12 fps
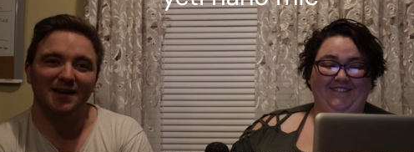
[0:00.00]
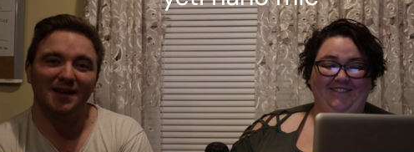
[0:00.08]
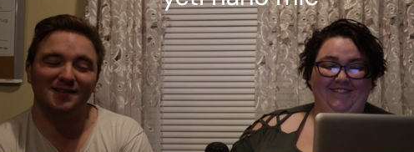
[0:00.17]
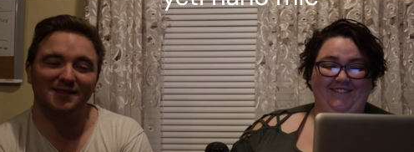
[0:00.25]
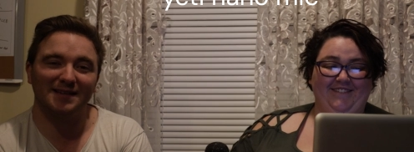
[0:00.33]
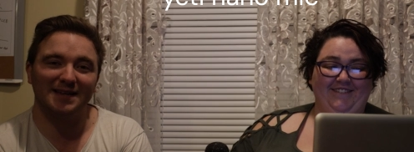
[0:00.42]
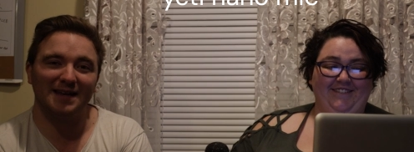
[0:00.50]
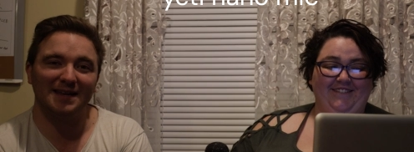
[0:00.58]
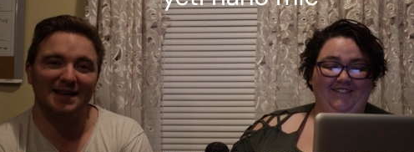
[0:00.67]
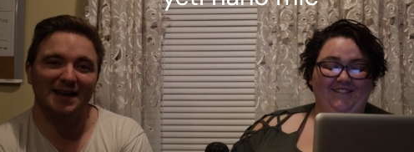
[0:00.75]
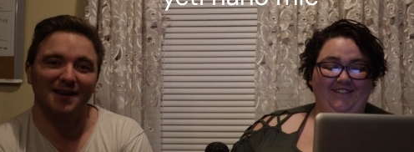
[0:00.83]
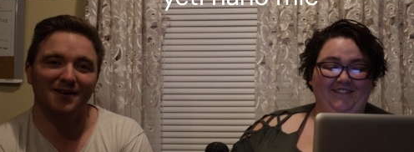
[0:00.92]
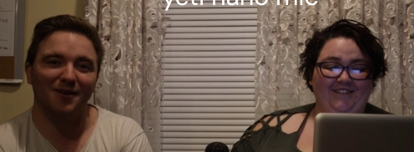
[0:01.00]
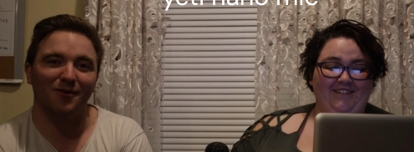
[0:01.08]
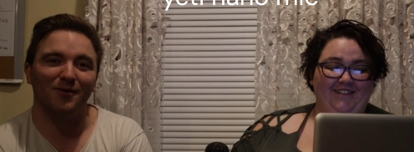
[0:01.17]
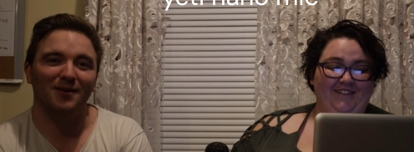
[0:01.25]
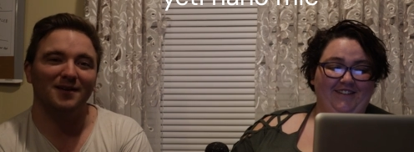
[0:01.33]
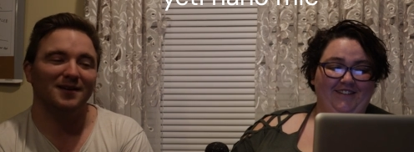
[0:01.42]
Speaker 1: Is the Yeti Nano
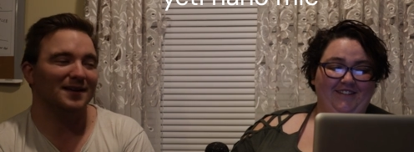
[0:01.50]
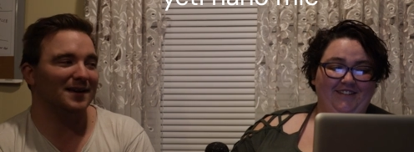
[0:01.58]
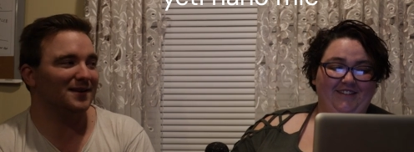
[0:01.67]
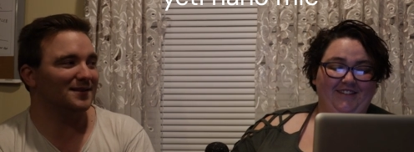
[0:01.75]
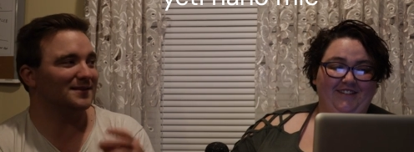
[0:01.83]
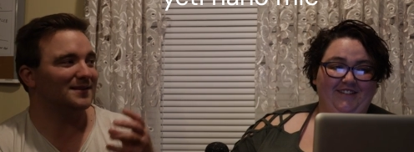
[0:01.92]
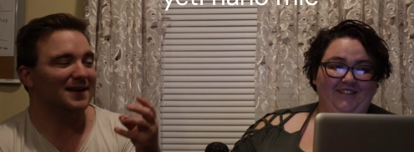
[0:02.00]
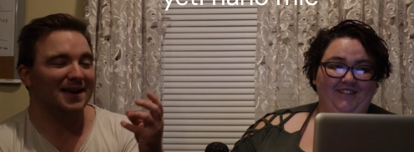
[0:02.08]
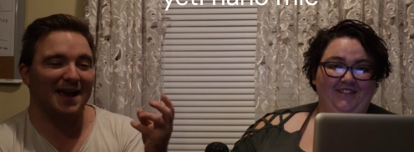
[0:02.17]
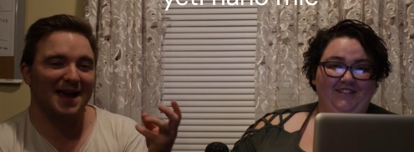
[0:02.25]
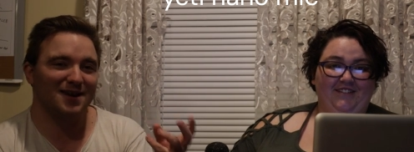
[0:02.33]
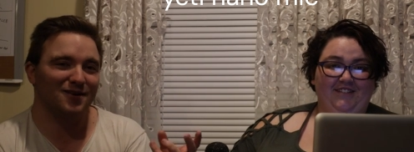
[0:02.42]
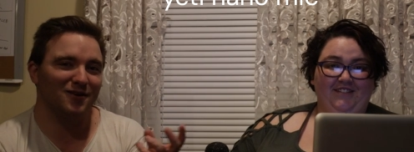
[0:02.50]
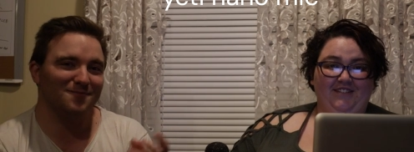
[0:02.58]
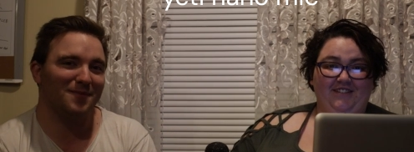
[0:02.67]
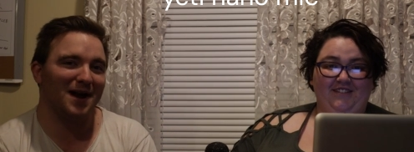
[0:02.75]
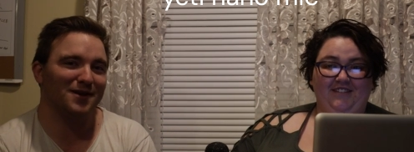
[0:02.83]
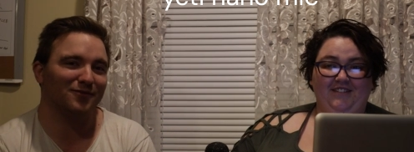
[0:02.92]
is a good
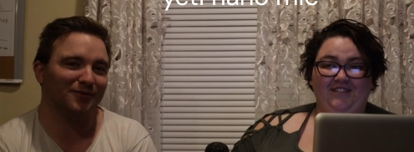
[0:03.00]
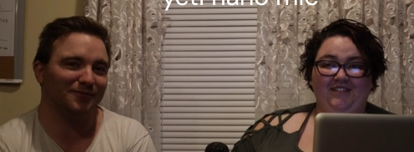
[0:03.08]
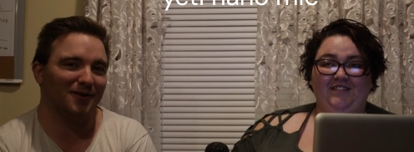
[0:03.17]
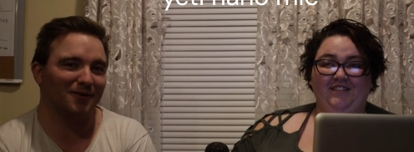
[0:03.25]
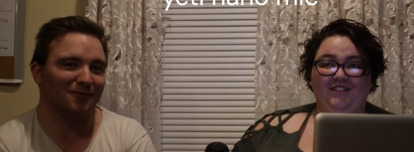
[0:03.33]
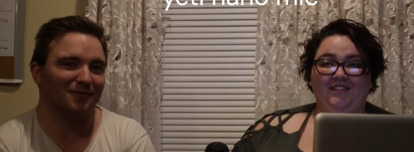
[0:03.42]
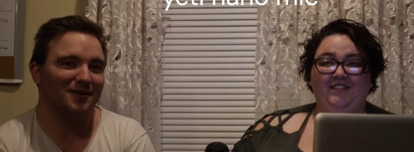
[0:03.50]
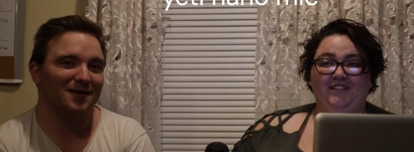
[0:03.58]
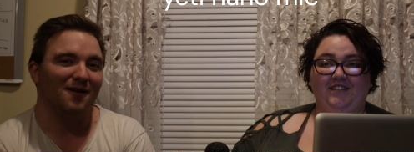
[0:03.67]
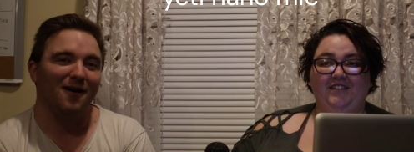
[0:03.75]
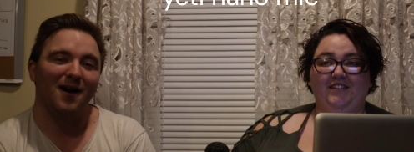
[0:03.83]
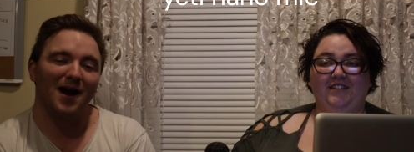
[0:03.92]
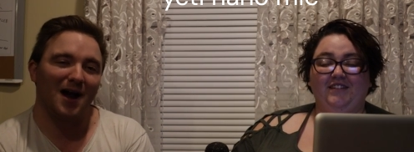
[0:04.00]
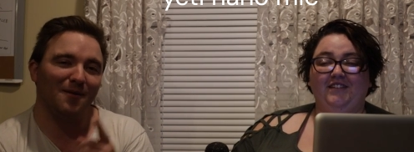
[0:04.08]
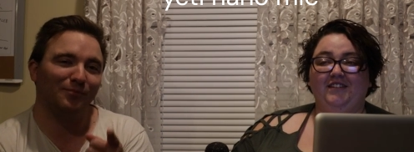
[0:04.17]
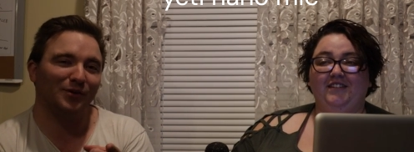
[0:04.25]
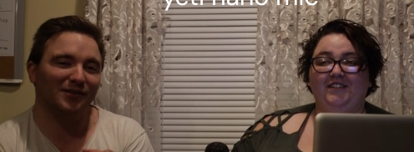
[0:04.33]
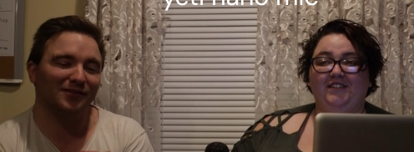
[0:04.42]
microphone. I'm
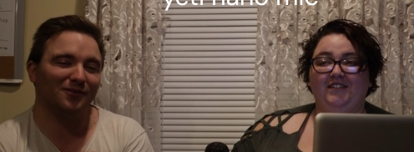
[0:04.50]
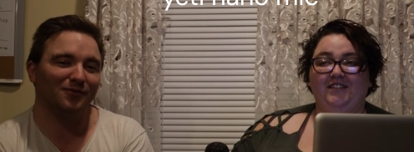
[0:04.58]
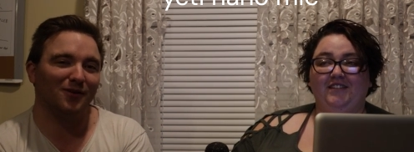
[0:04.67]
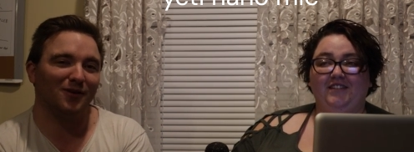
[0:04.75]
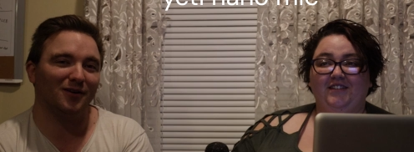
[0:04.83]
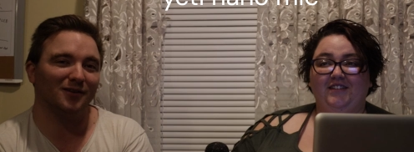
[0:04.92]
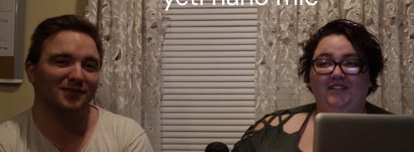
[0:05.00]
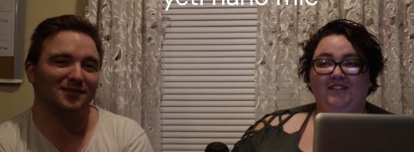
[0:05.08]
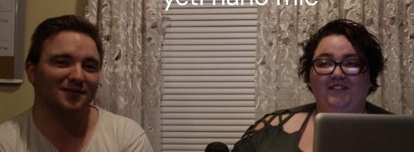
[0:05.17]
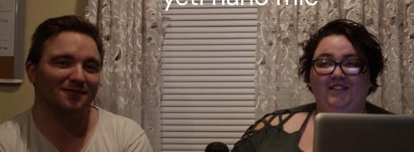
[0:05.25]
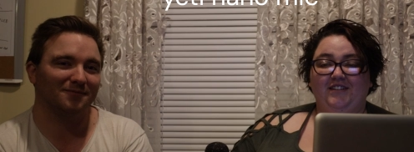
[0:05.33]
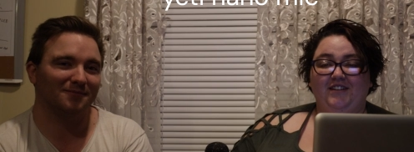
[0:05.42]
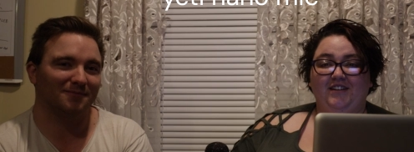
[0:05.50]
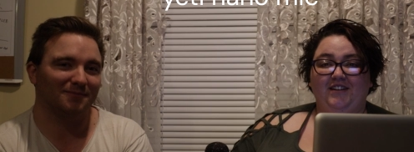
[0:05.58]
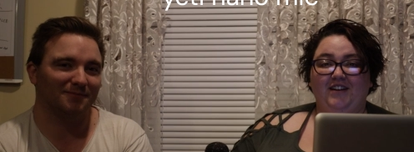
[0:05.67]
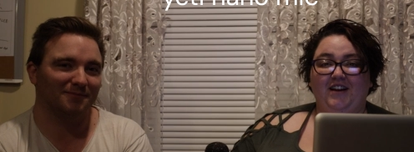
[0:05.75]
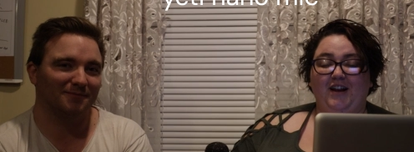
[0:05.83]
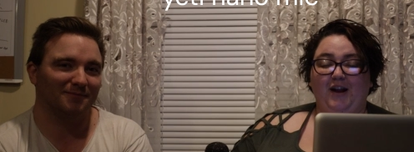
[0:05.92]
President Ross.
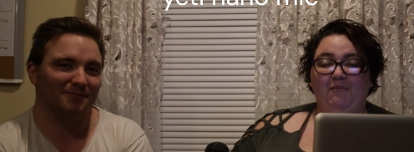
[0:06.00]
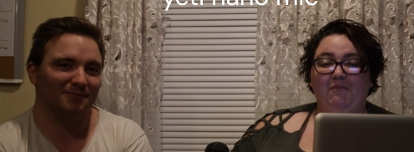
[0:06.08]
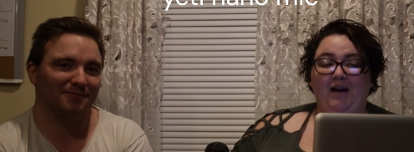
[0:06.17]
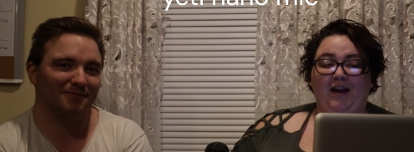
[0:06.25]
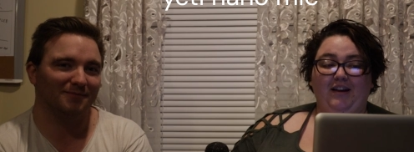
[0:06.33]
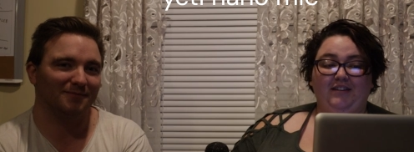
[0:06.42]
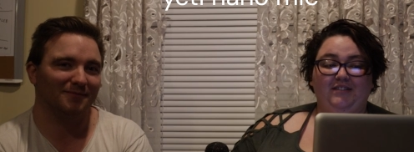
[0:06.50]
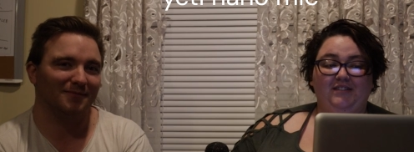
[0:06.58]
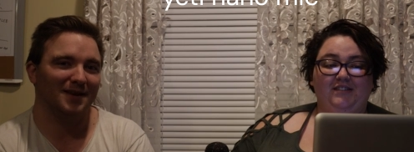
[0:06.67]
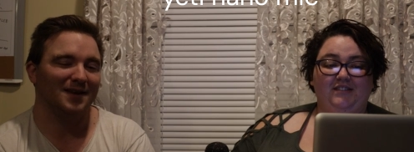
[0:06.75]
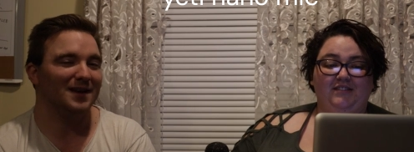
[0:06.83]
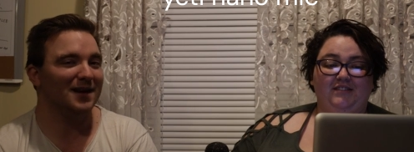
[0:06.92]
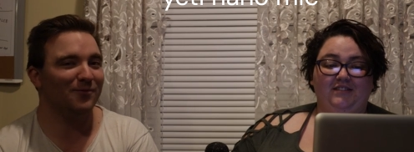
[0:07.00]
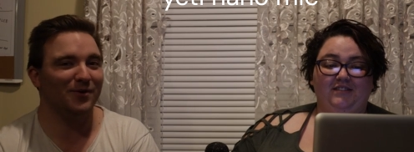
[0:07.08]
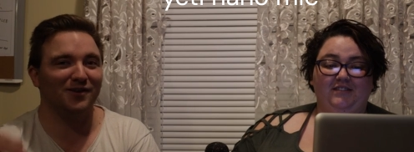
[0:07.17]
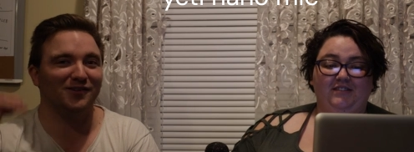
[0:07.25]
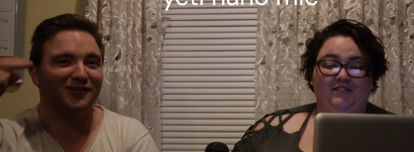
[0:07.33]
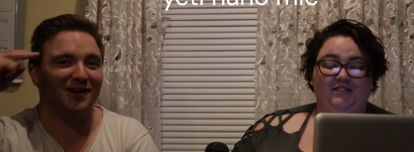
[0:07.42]
Speaker 2: And I'm Bags.
Speaker 1: And we
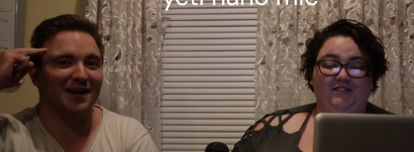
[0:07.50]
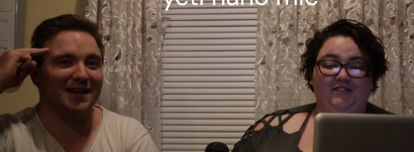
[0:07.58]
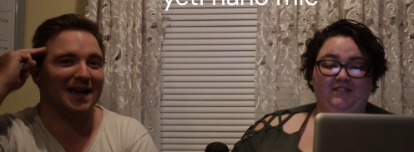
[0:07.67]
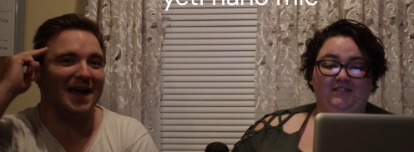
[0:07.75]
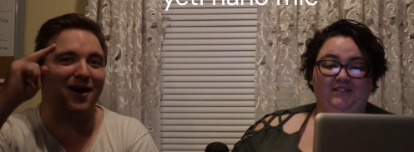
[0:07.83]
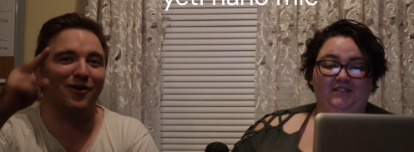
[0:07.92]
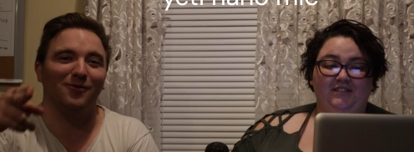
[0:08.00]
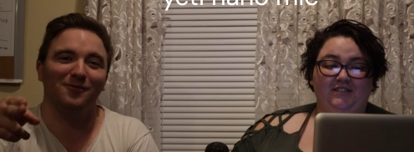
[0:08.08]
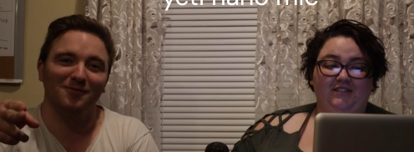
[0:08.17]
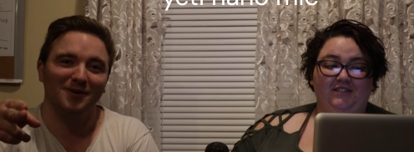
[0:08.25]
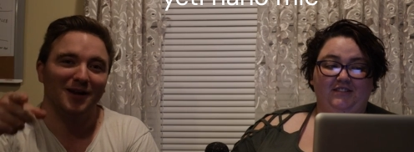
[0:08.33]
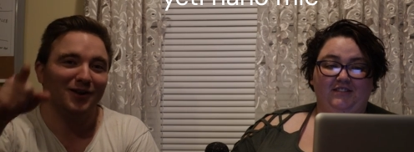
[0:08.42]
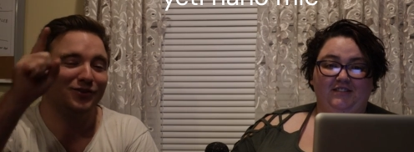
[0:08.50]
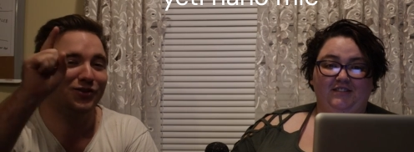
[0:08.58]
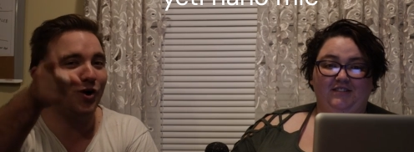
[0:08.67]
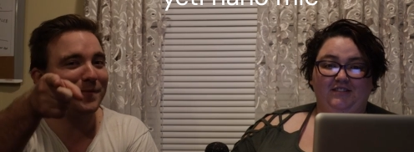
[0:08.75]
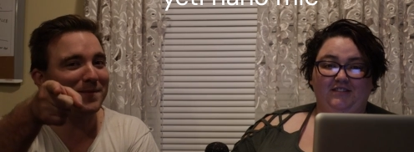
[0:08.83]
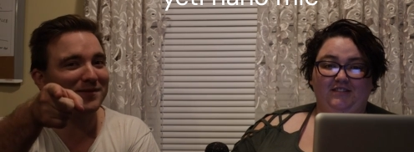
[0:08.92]
are signing out.
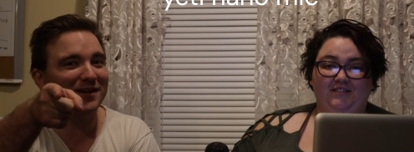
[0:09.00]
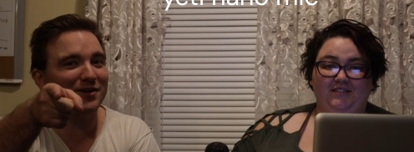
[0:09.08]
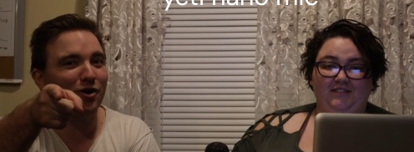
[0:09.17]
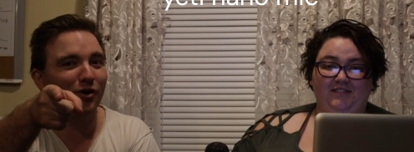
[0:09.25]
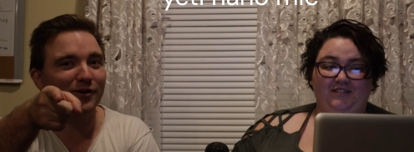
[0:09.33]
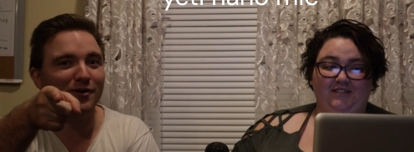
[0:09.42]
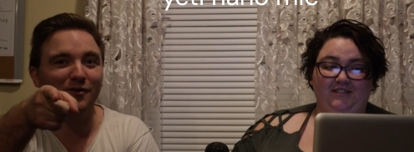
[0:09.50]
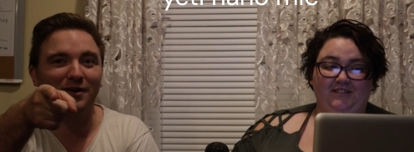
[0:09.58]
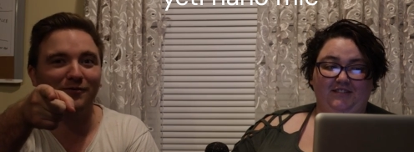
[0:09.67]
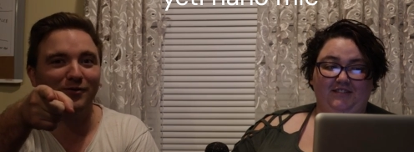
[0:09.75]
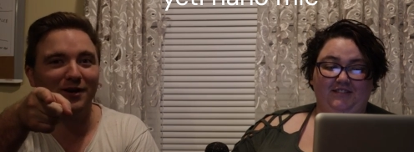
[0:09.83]
Don't make me say cardioid ever